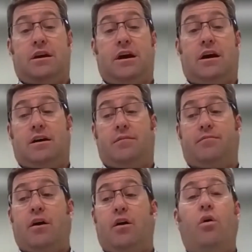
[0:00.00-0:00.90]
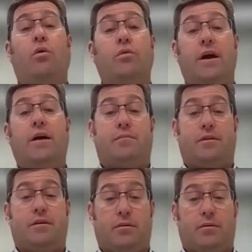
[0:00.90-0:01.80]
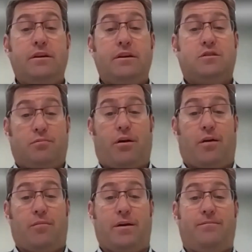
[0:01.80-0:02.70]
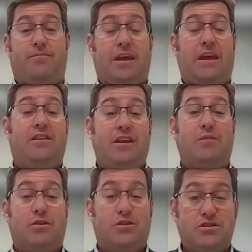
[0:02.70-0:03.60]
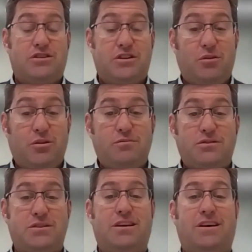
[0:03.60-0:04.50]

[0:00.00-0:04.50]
hold up the police department in the emergency rooms